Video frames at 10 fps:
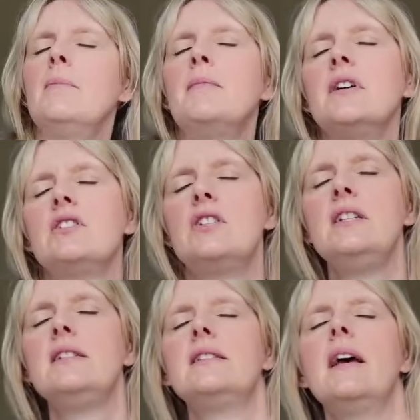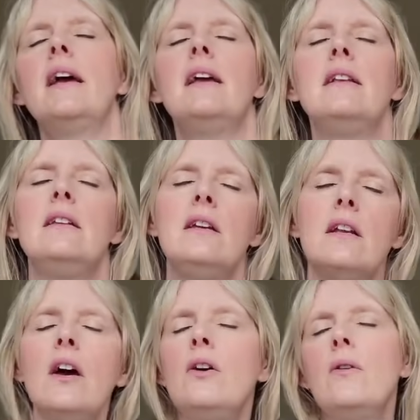but she's saying, you
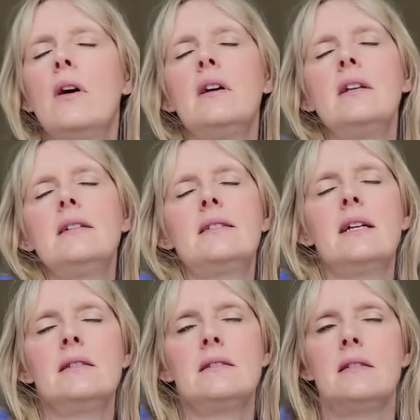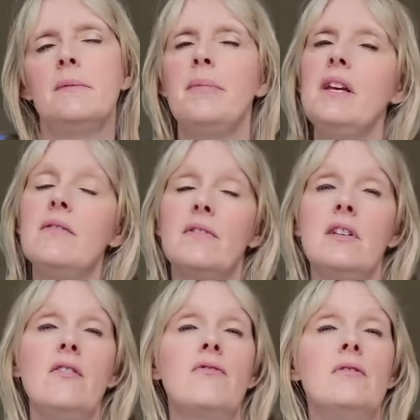know, I'm going to dance to the beat of a
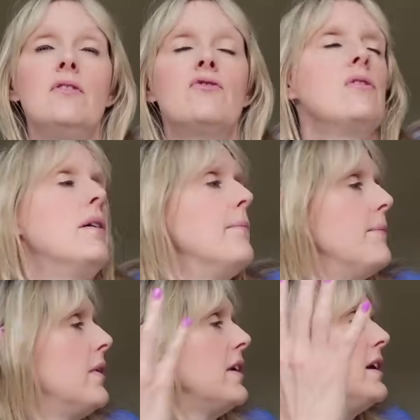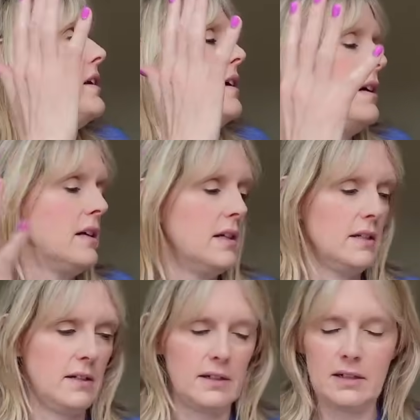different drum. I'm going to,
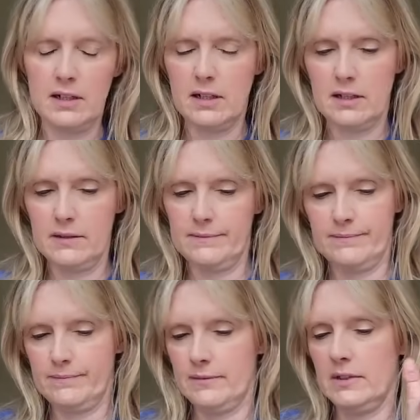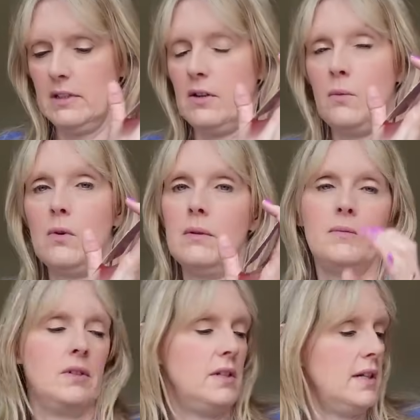I'm going to, I don't know what I'm
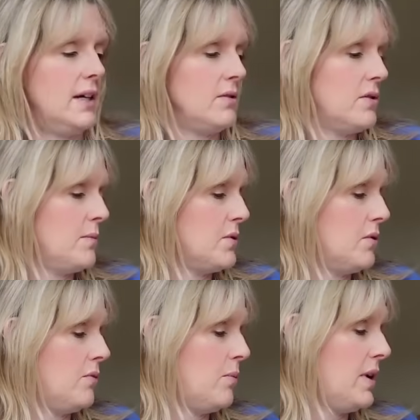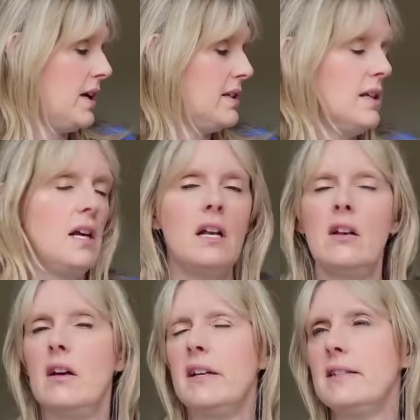doing now, some sort of weird
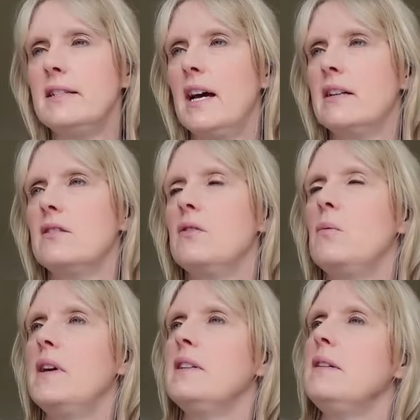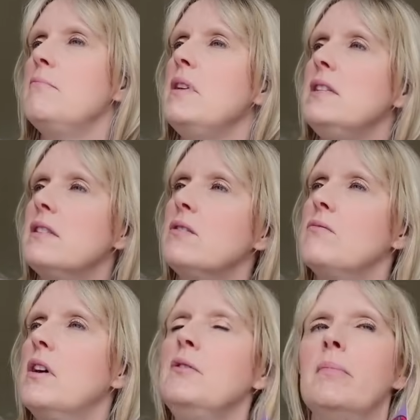like dad at the wedding meets the
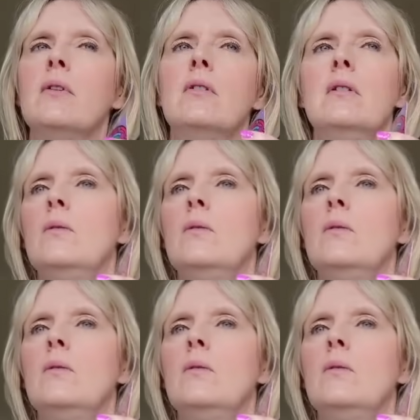robot.